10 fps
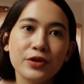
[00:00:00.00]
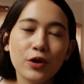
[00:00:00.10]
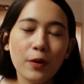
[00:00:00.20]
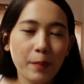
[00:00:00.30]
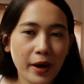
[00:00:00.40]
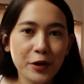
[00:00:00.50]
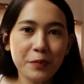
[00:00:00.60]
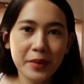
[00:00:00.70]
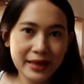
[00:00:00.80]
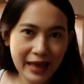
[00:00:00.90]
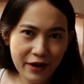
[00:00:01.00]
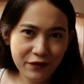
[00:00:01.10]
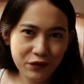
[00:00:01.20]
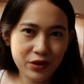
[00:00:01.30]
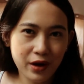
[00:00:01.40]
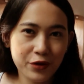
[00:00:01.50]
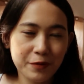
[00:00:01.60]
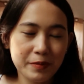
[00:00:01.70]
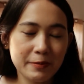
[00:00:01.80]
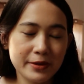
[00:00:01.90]
compare my life with other
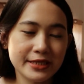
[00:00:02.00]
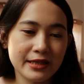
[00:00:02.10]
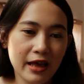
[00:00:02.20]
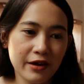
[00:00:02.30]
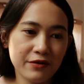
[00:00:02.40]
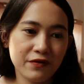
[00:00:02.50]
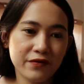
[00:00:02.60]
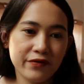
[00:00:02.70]
people's life.